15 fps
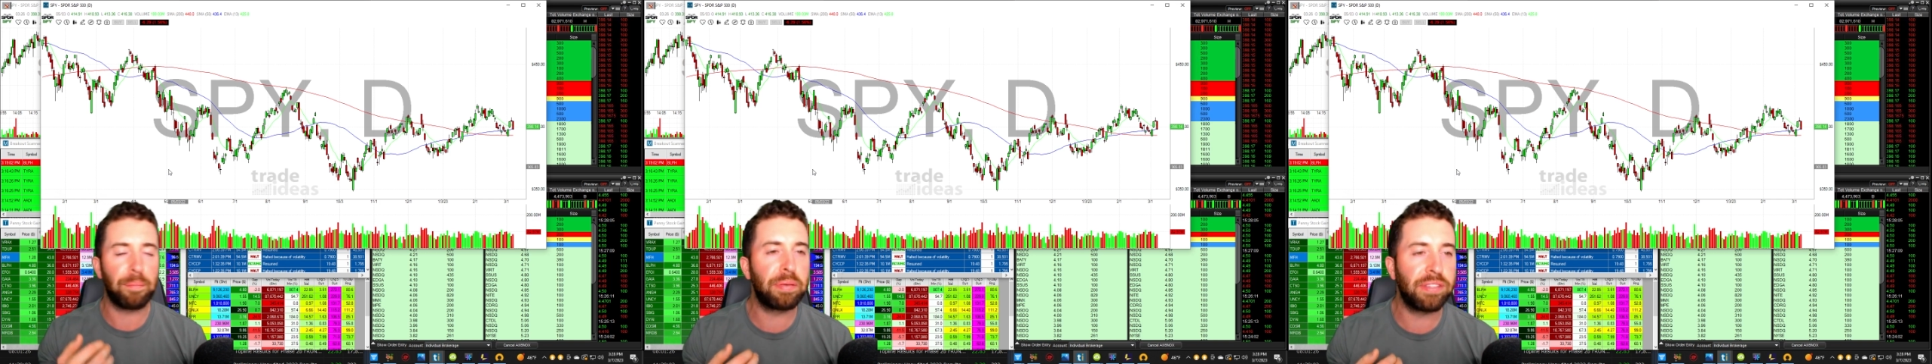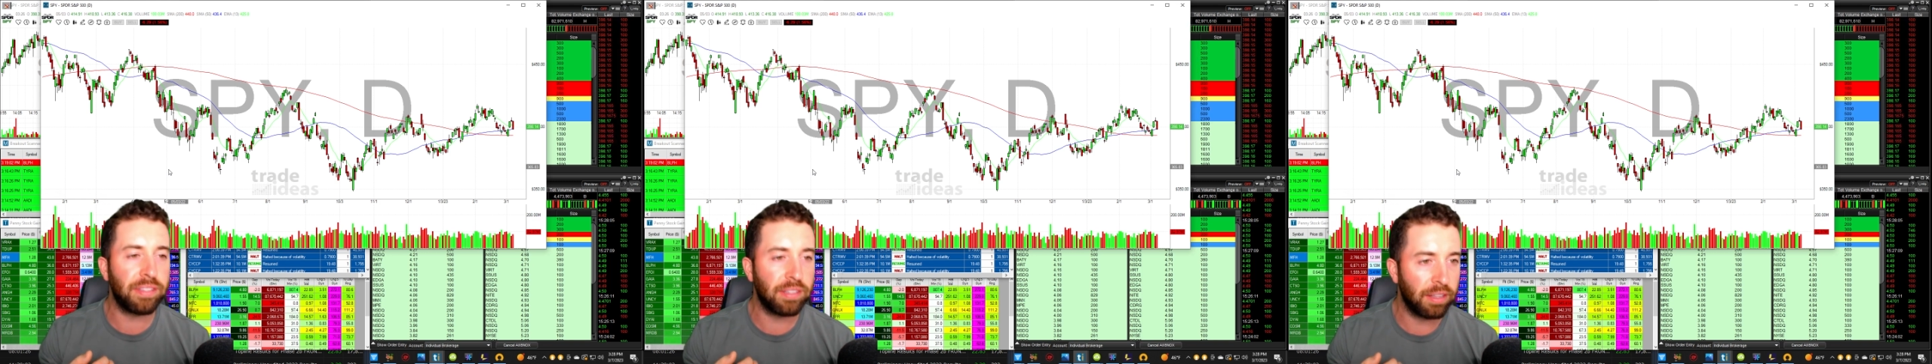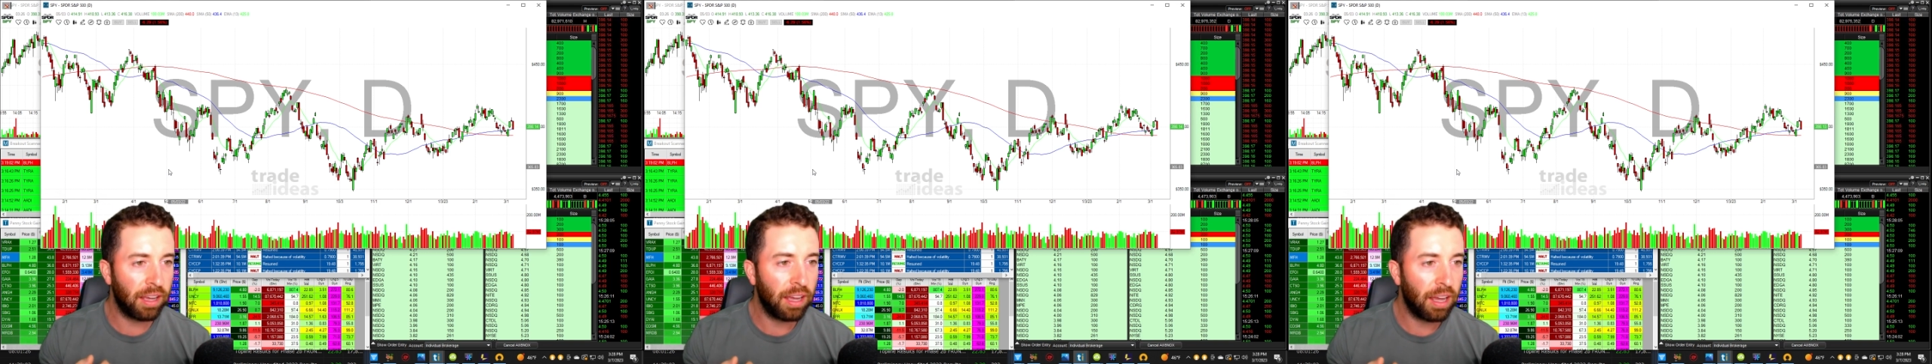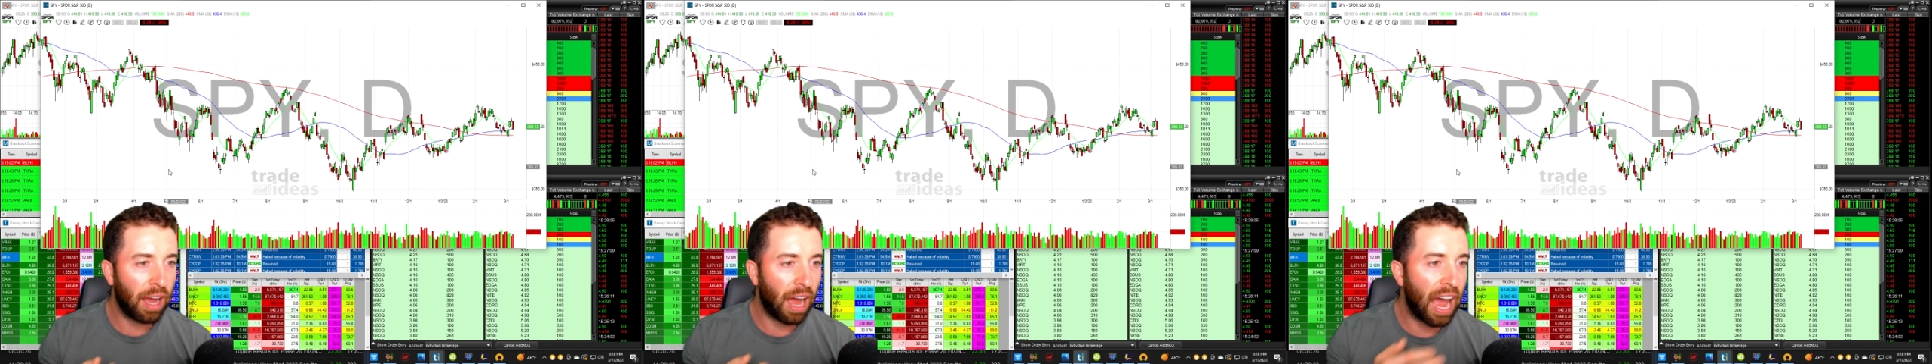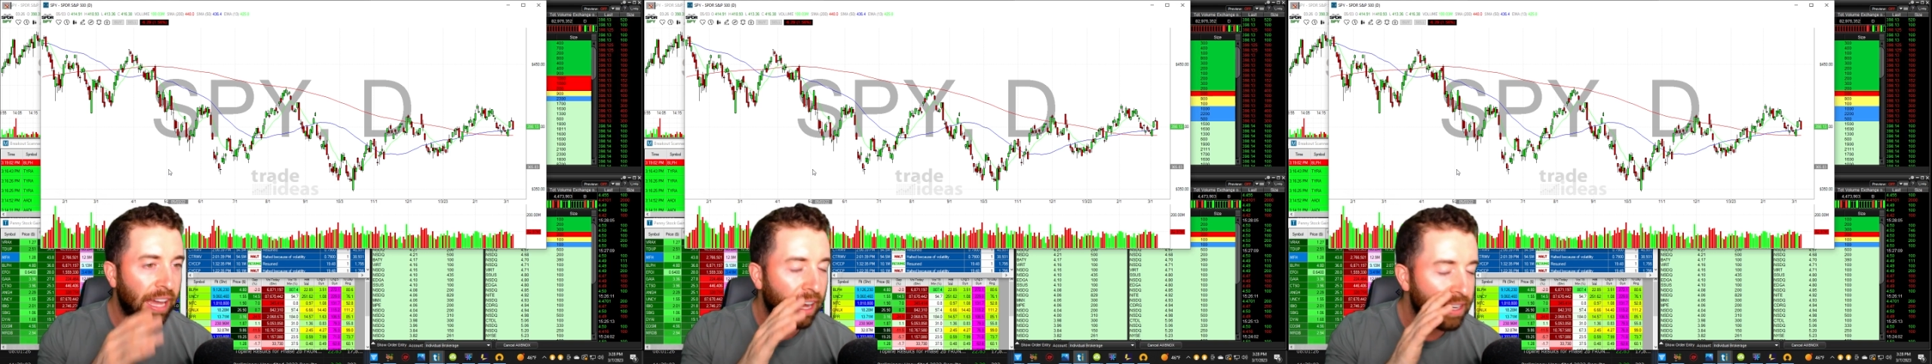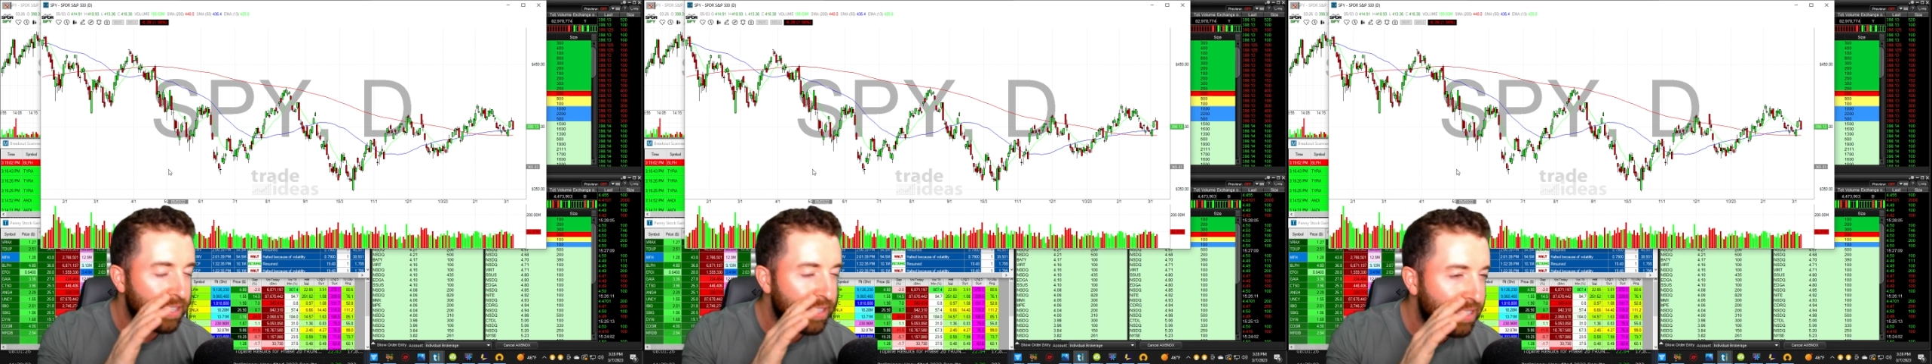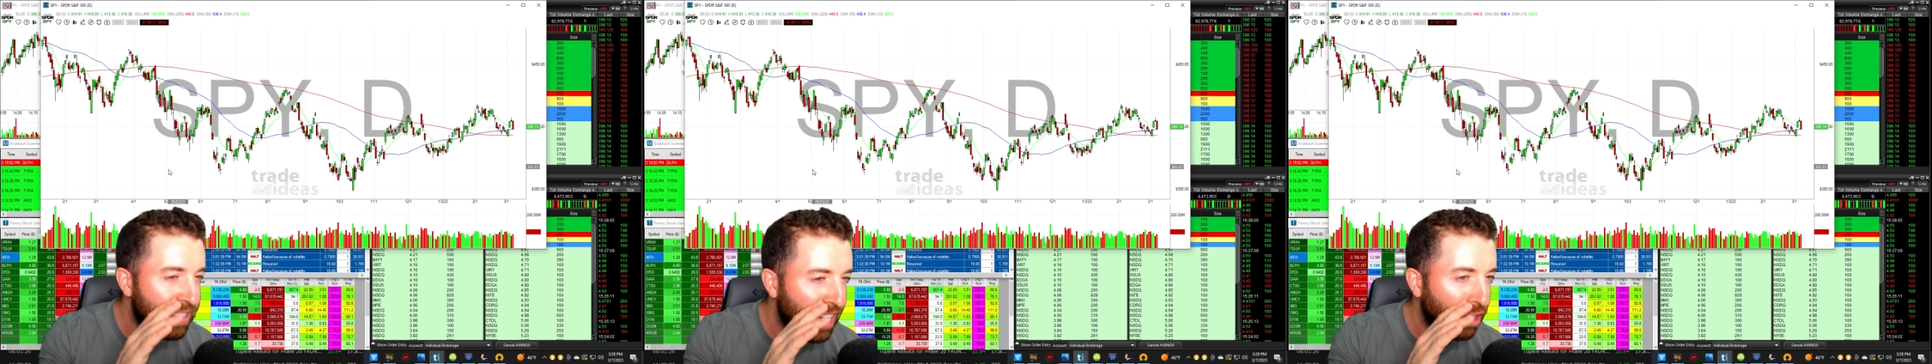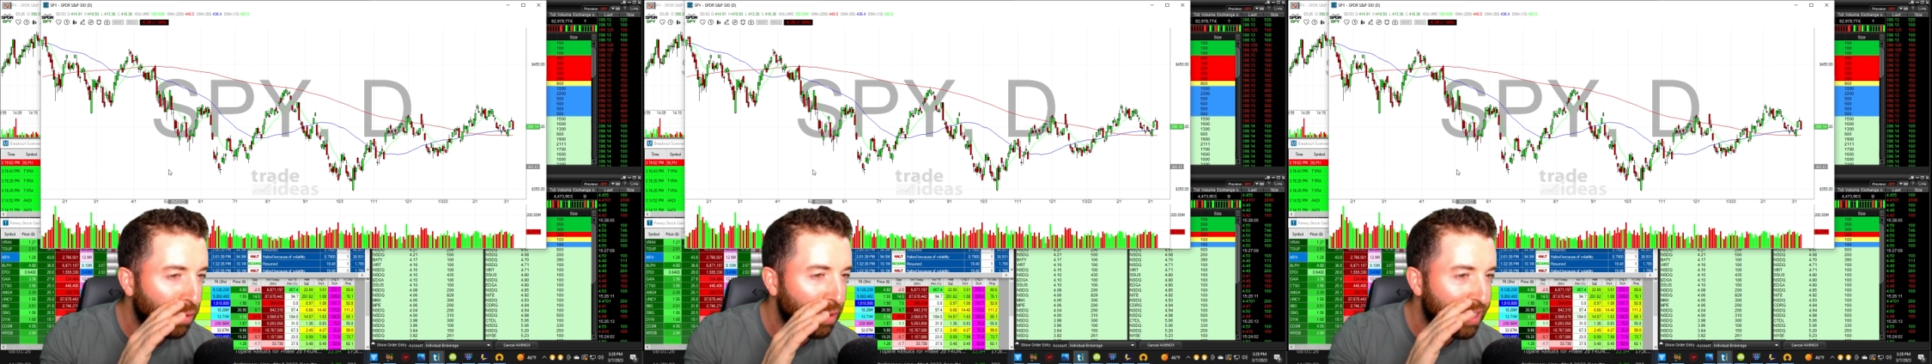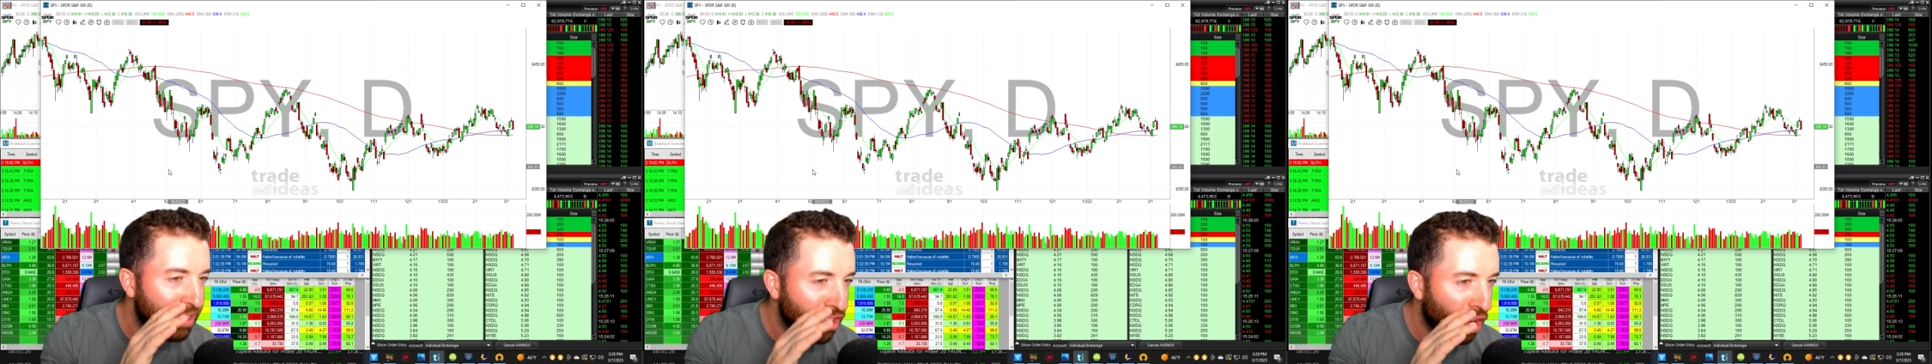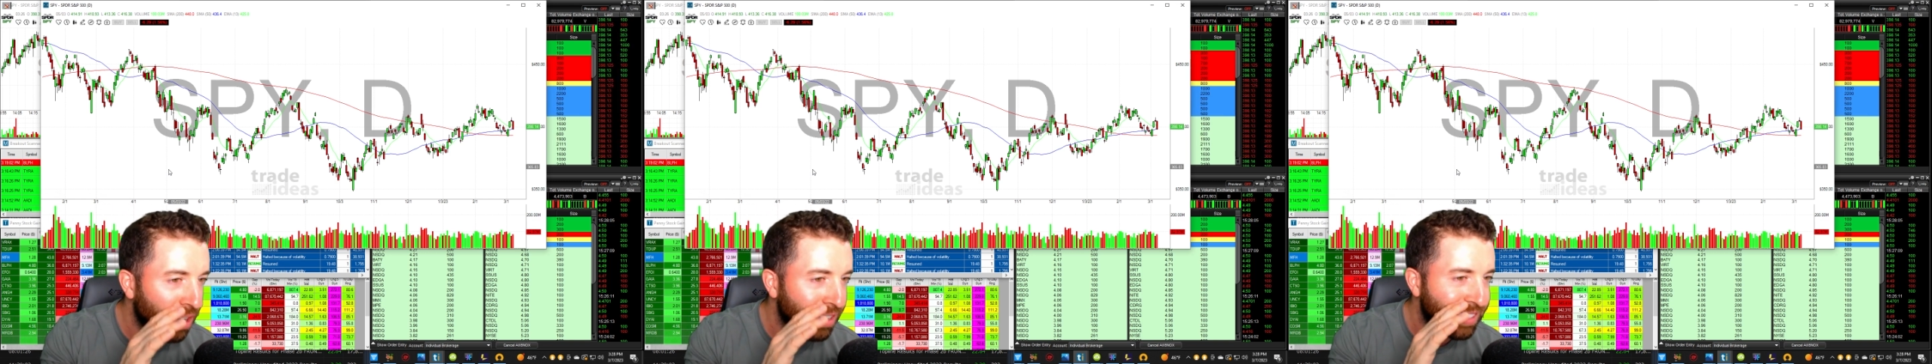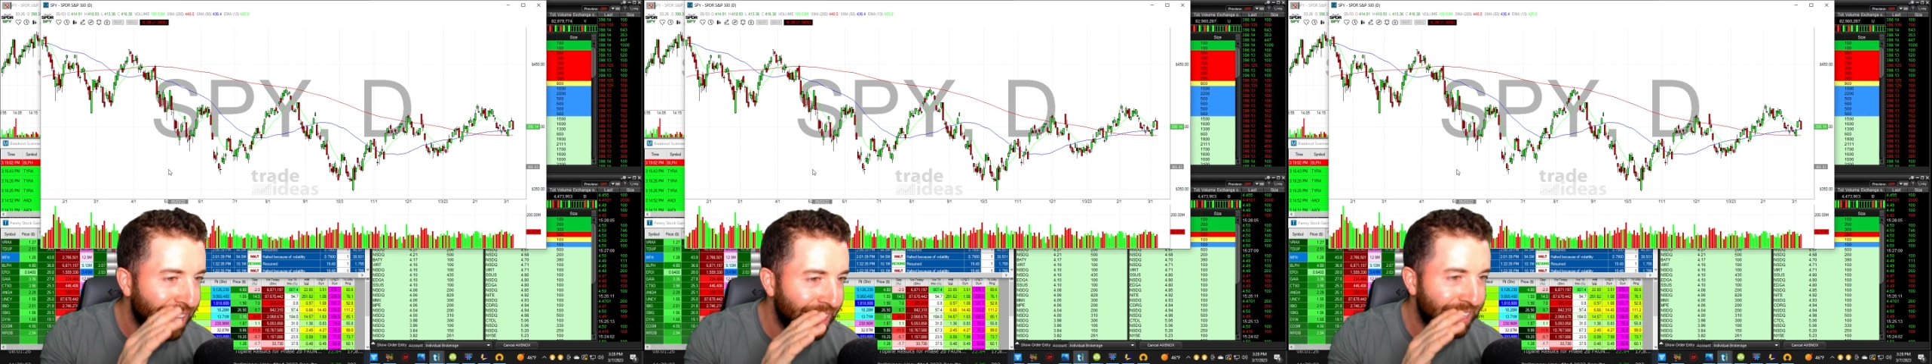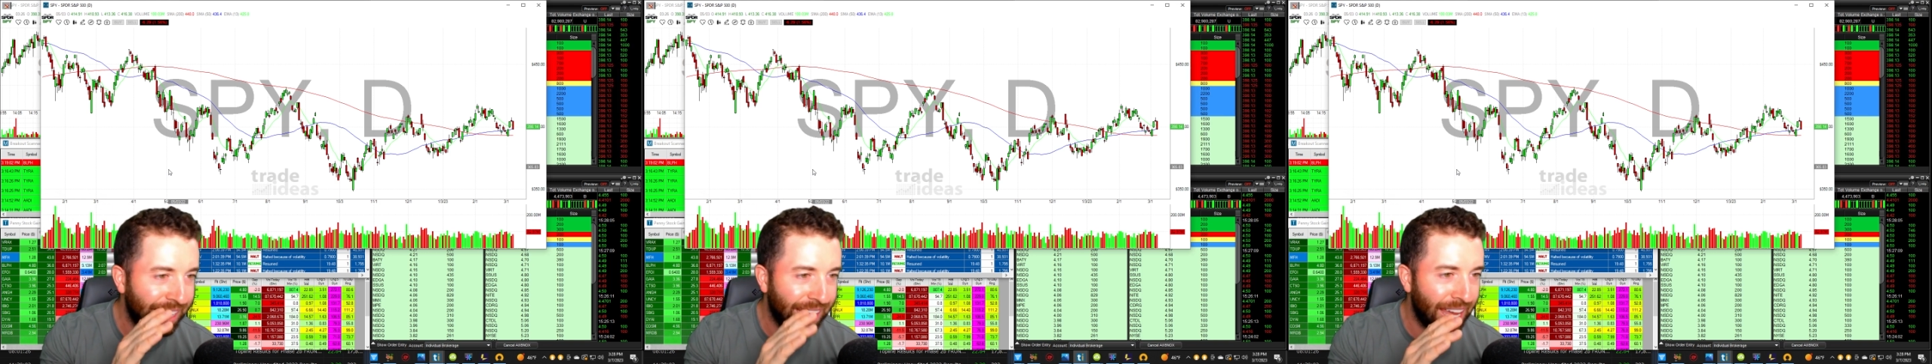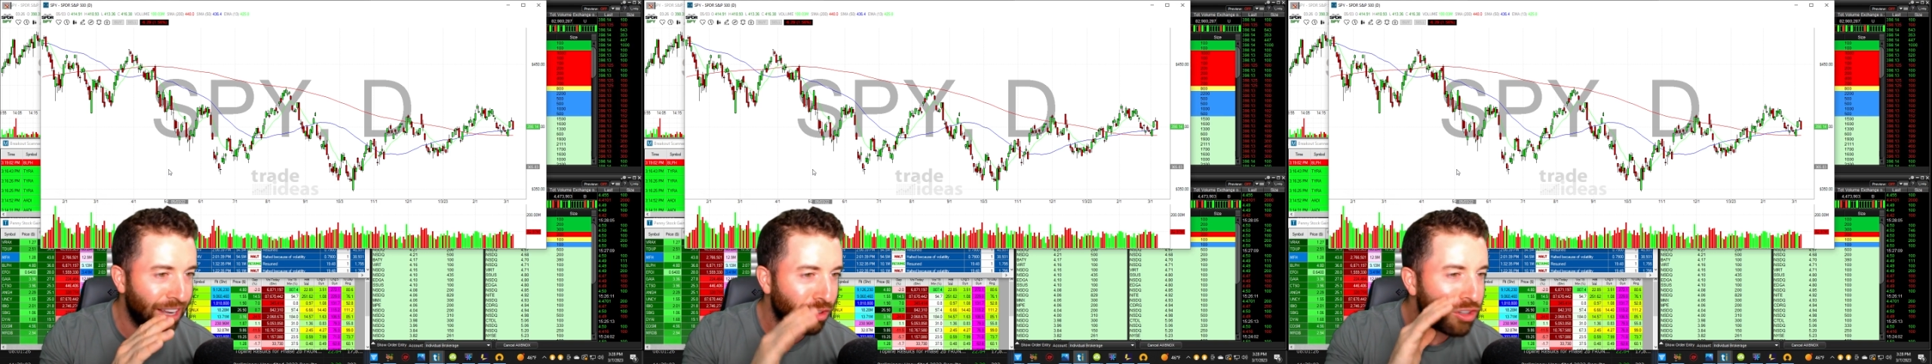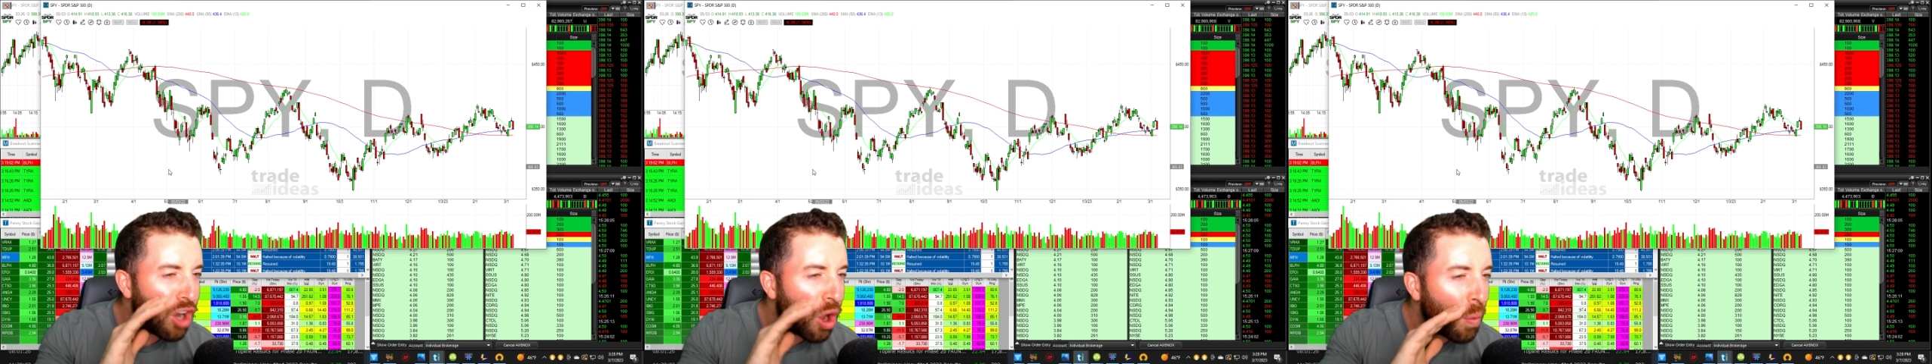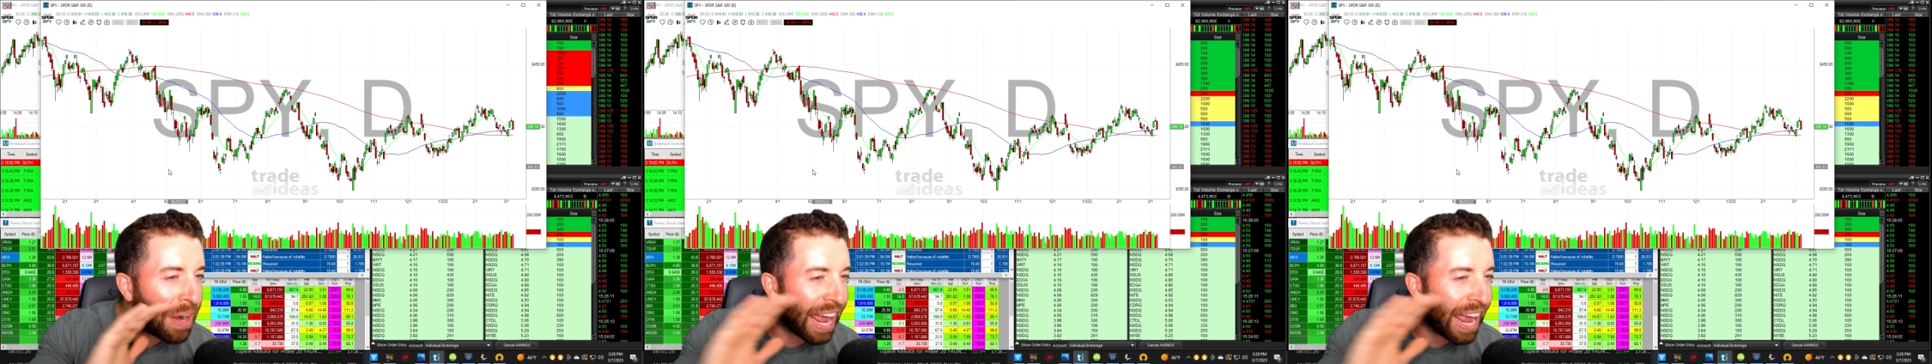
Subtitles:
Psst, I got a secret sauce indicator. No one